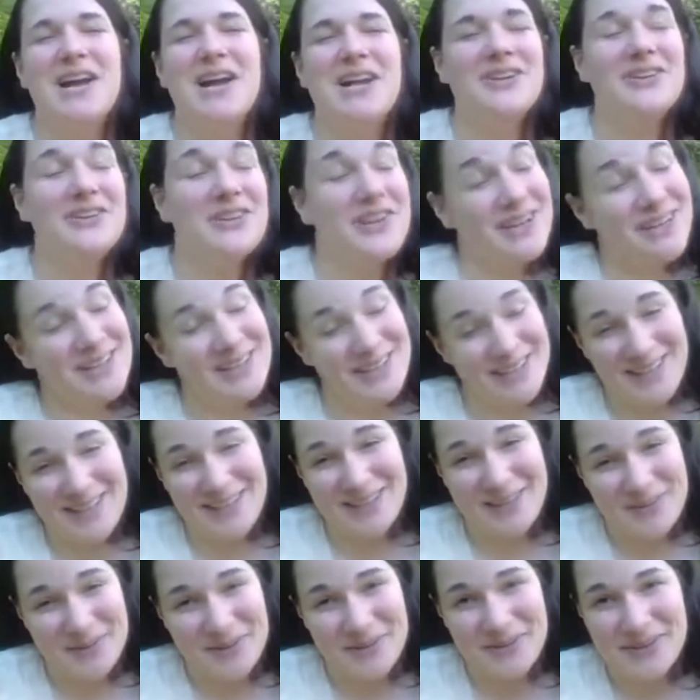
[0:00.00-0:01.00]
You're not going to
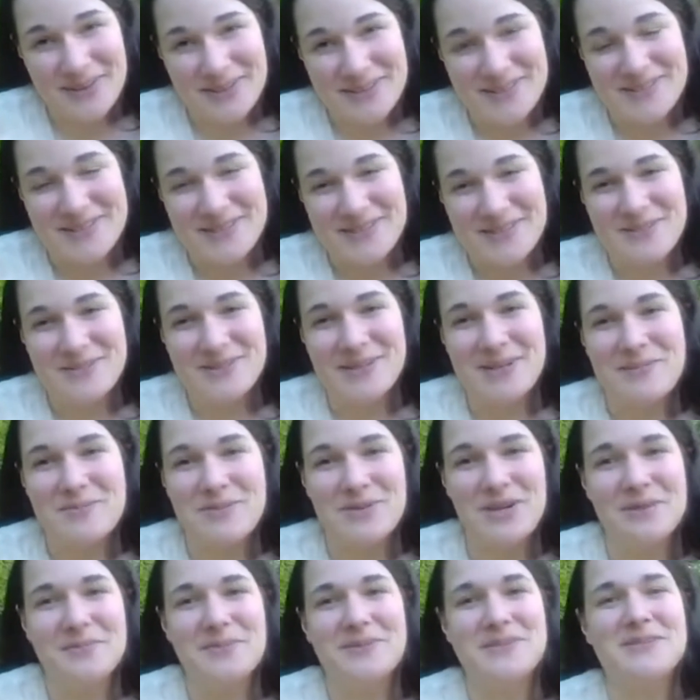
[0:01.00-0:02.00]
care what your ex is doing, I
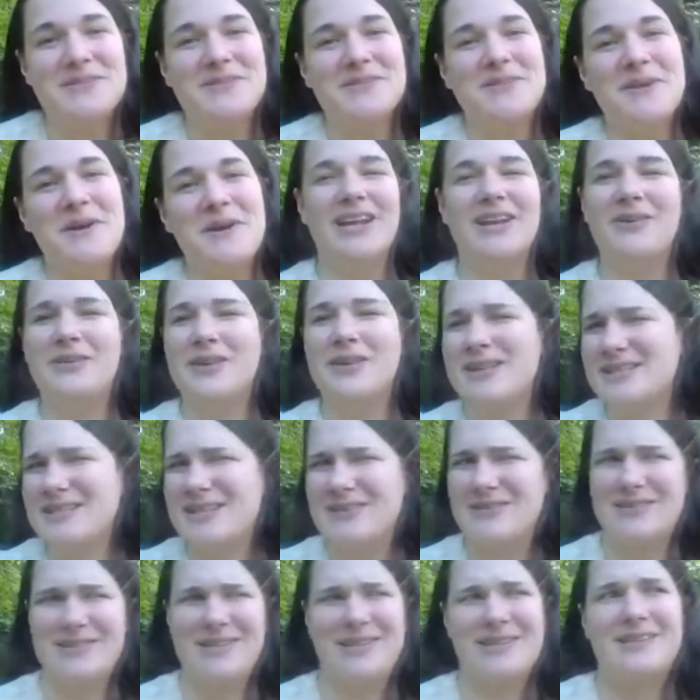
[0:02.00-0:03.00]
promise. I know that
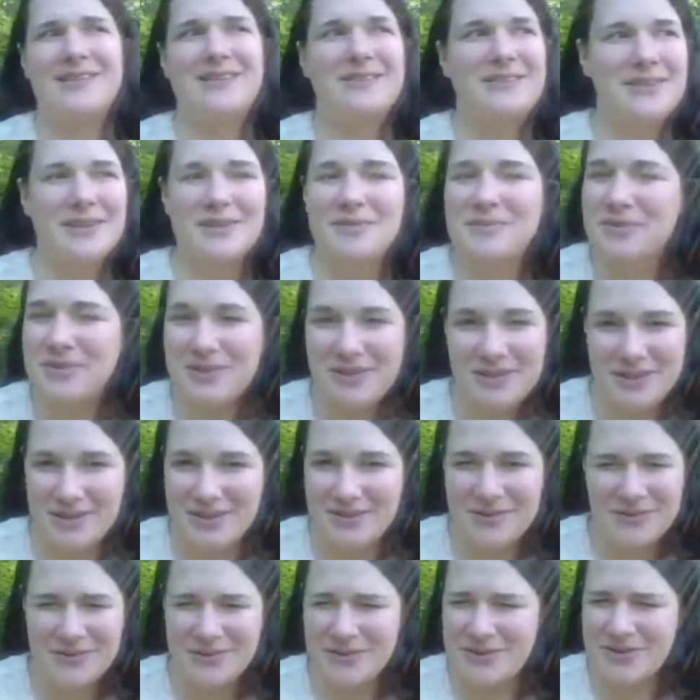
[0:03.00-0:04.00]
sounds like
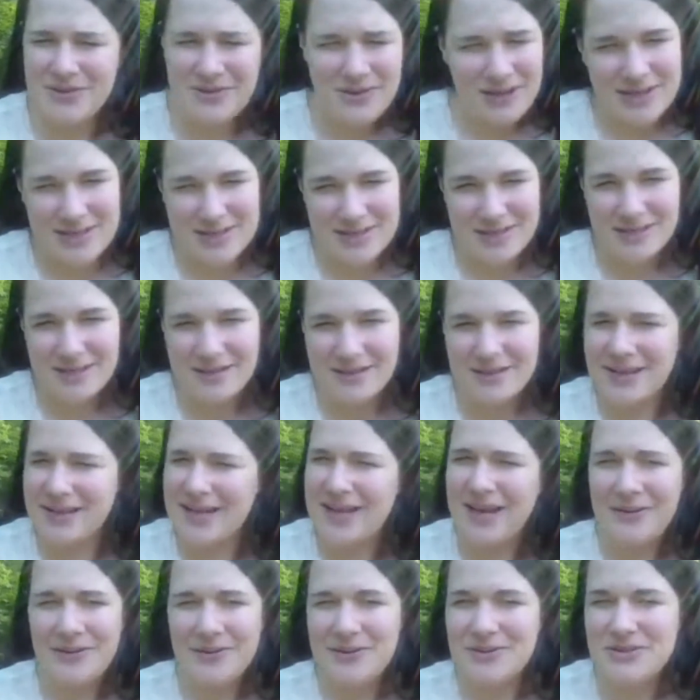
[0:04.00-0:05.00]
completely crazy. Like,
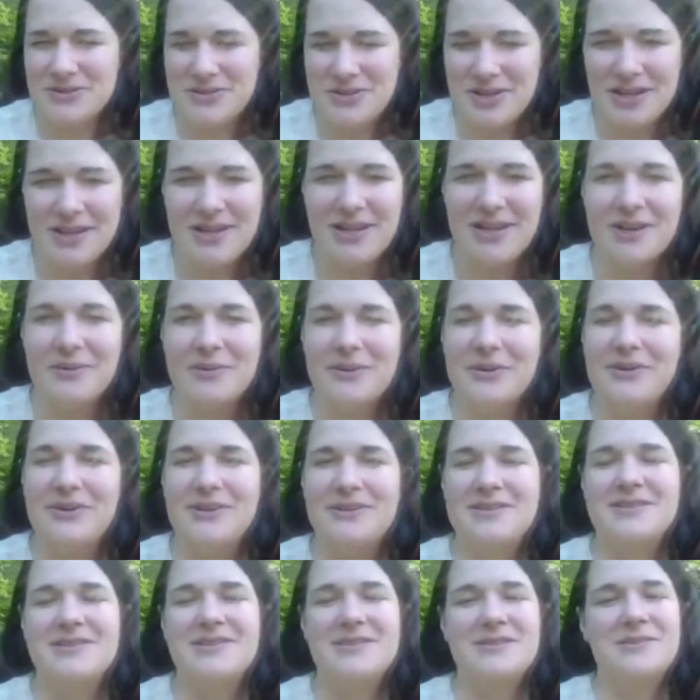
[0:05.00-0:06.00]
how could you not care what your
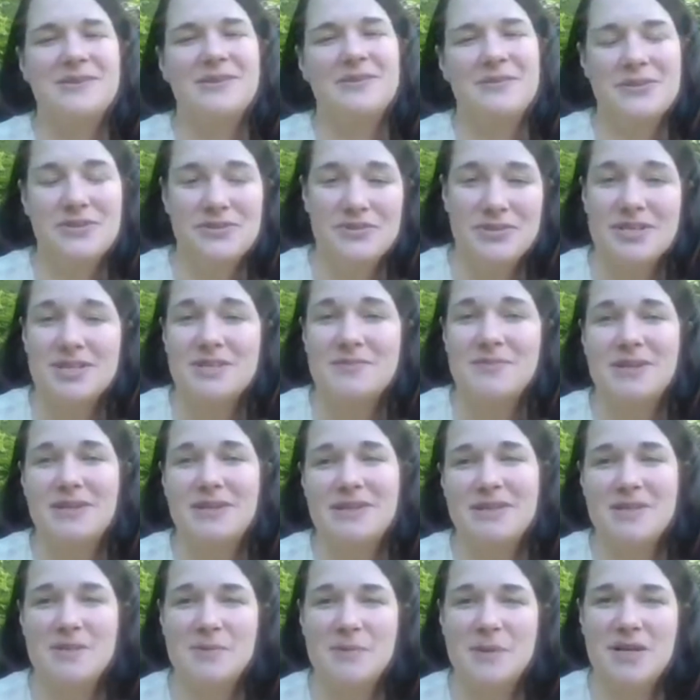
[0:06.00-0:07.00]
ex is doing? Well, trust me,
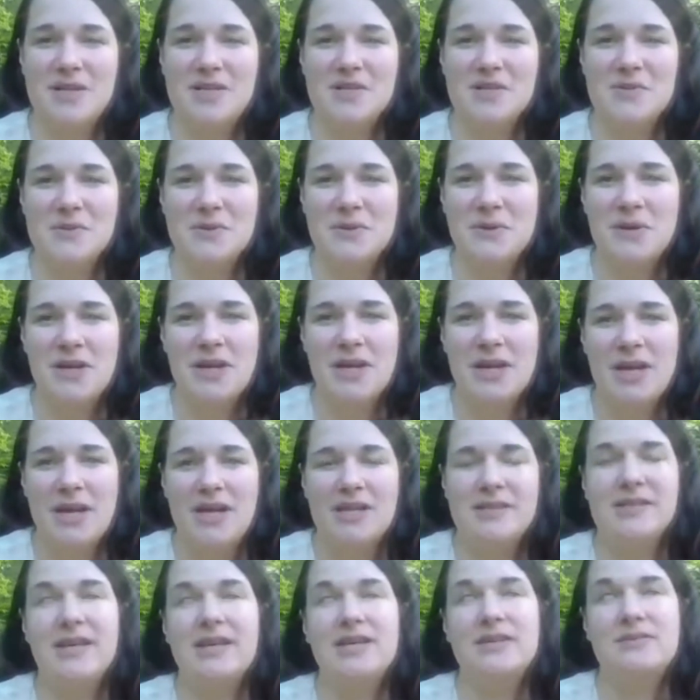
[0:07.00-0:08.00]
it is possible. It
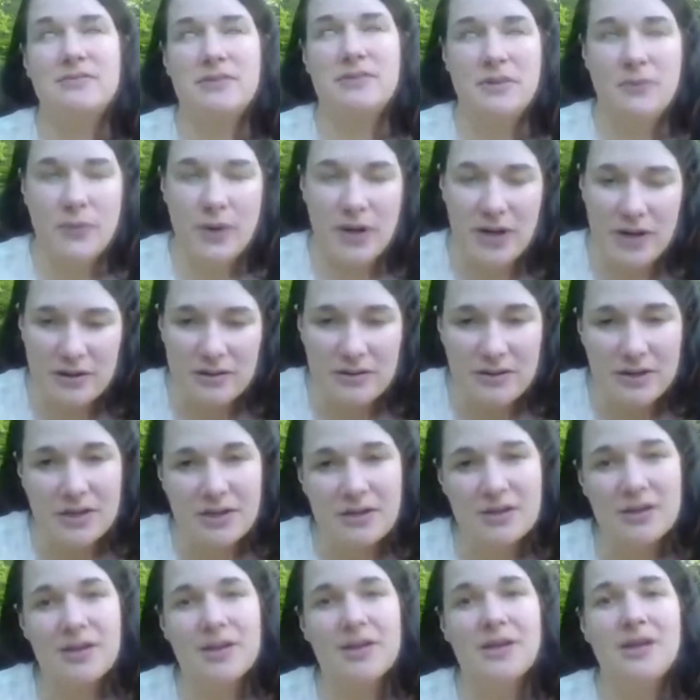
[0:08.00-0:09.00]
takes rewiring.
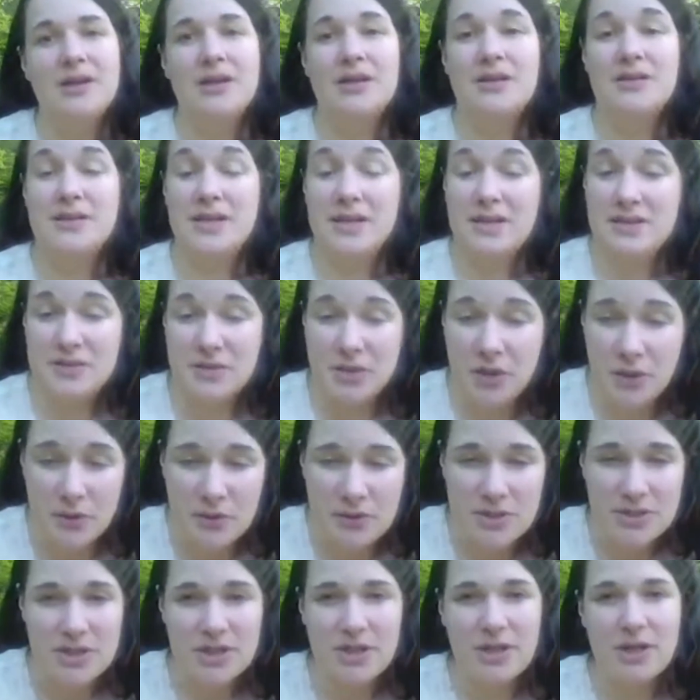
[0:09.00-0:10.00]
It takes
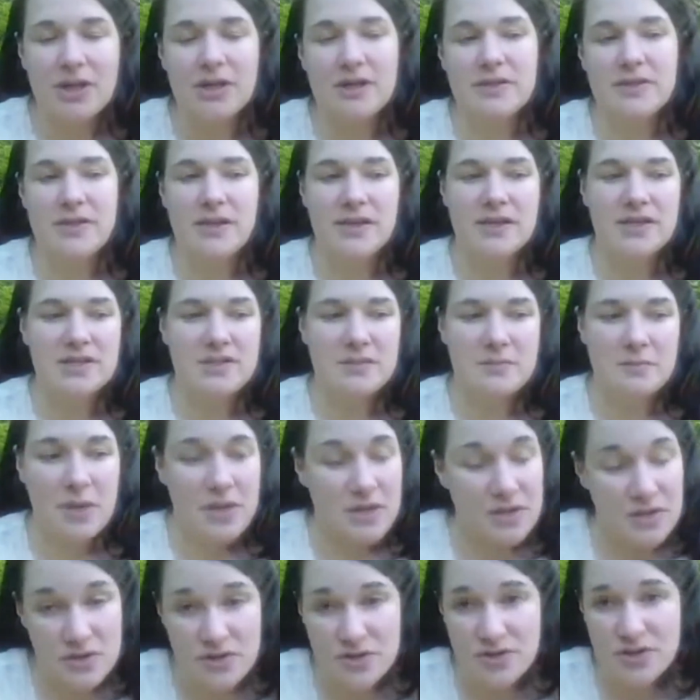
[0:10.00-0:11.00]
coaching. It takes
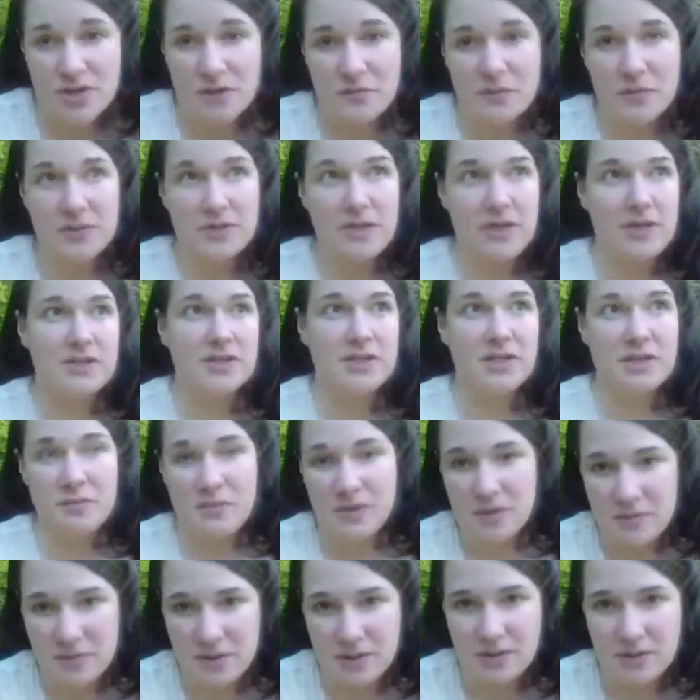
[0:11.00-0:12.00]
mentorship. It takes
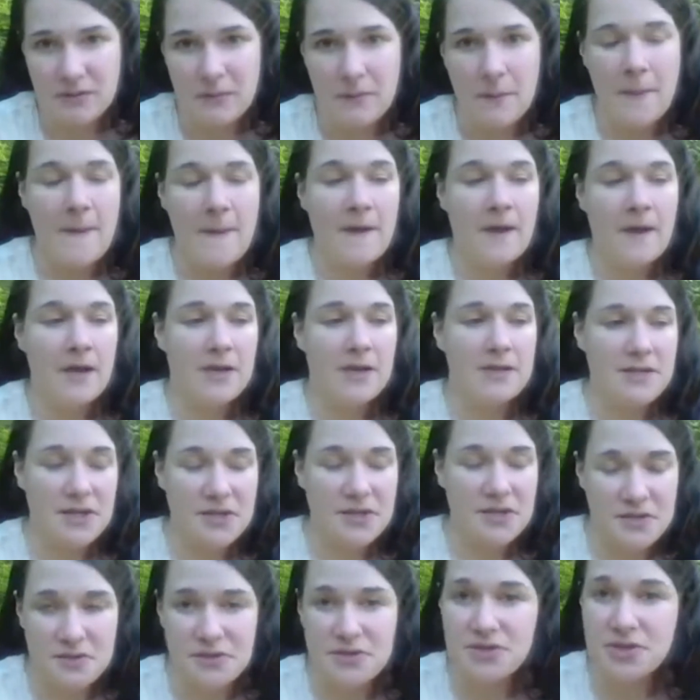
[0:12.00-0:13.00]
commitment. It
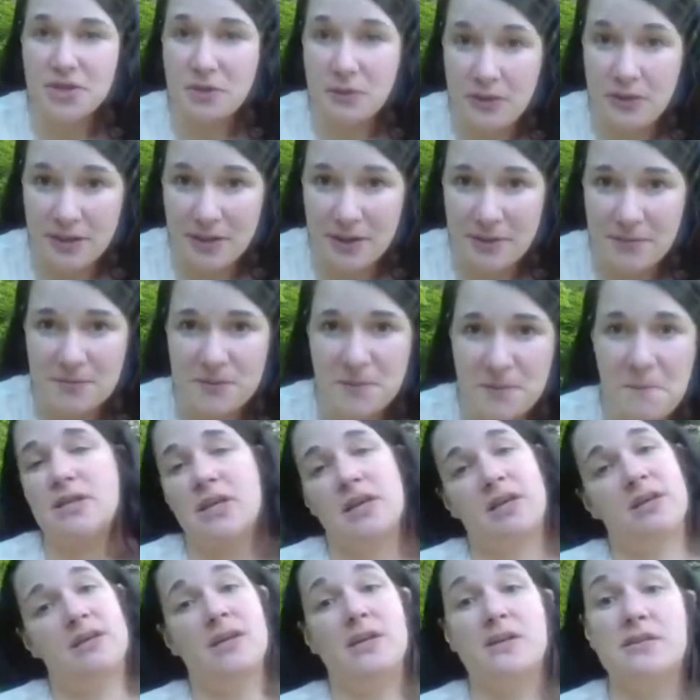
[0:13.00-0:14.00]
takes you showing up,
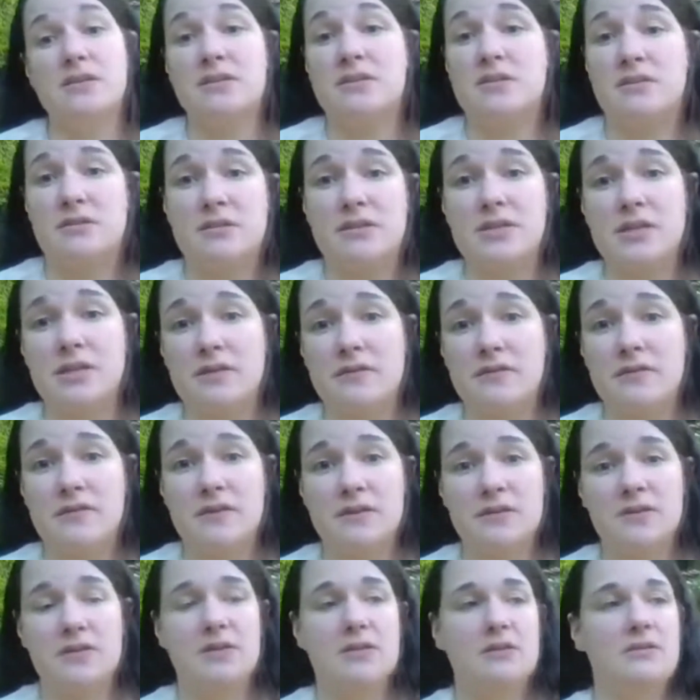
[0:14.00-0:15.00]
saying yes to yourself.
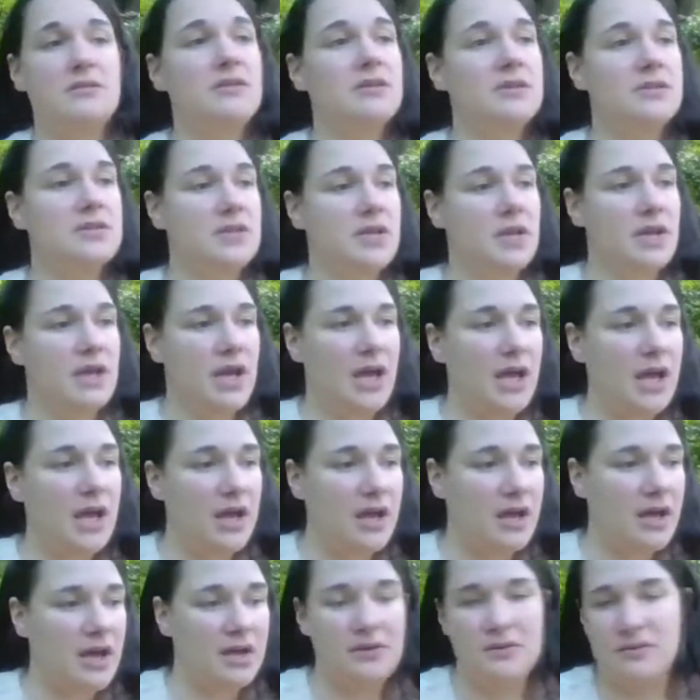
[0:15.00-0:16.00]
It's like you could say,
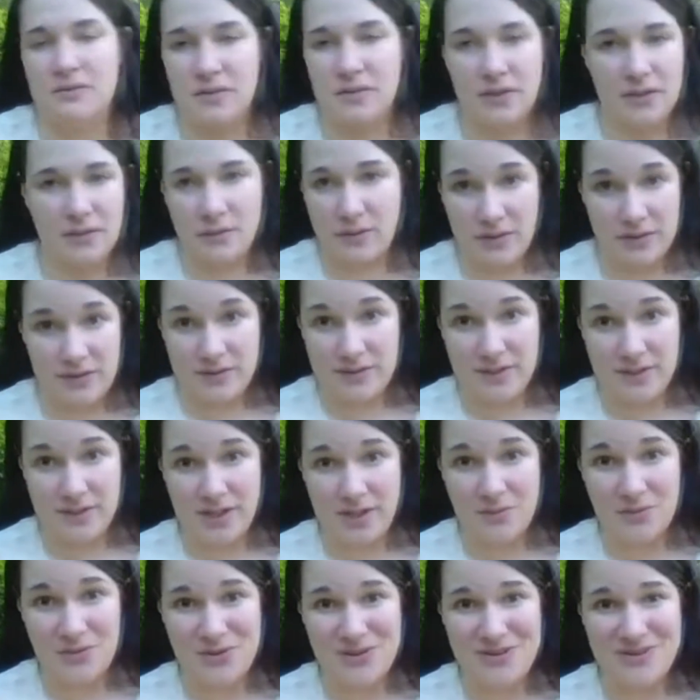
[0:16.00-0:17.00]
hey, I don't really want this
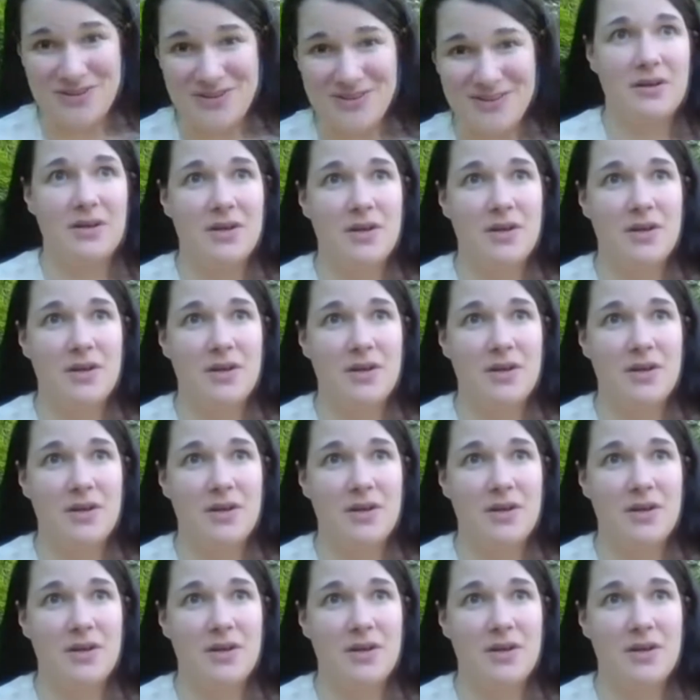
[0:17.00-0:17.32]
anymore.